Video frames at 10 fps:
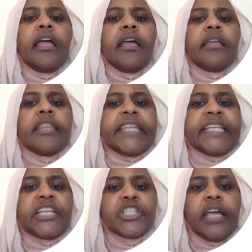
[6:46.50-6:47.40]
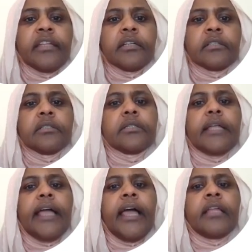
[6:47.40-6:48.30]
If the data channel
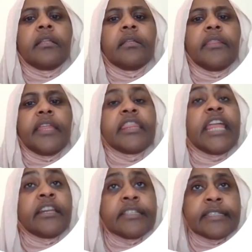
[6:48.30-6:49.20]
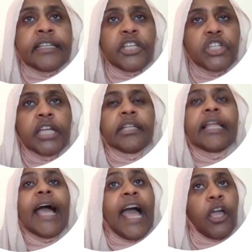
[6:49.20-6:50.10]
and there is data
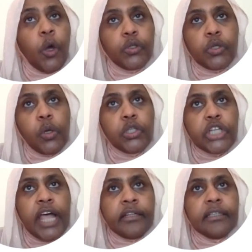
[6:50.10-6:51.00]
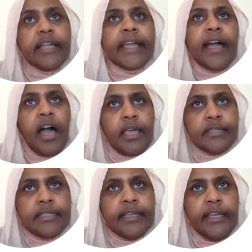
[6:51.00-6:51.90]
channel and control channel like
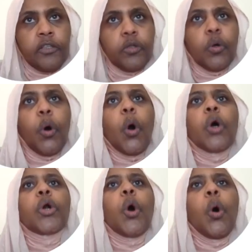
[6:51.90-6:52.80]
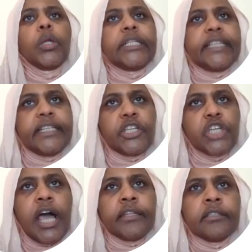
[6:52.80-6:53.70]
ISDN, or only data
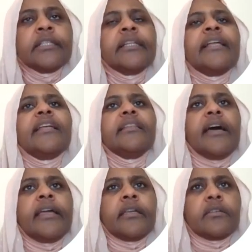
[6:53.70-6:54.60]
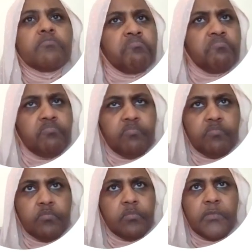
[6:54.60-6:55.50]
channel like
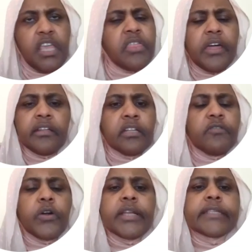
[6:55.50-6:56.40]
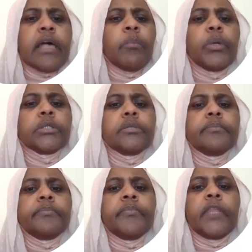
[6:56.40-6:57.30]
Ethernet, for example.
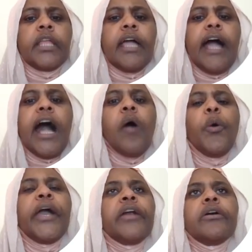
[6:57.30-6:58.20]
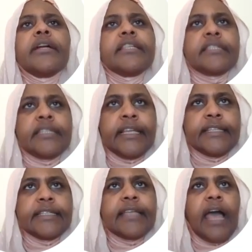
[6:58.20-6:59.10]
How error is
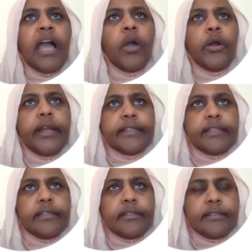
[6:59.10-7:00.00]
detected and corrected.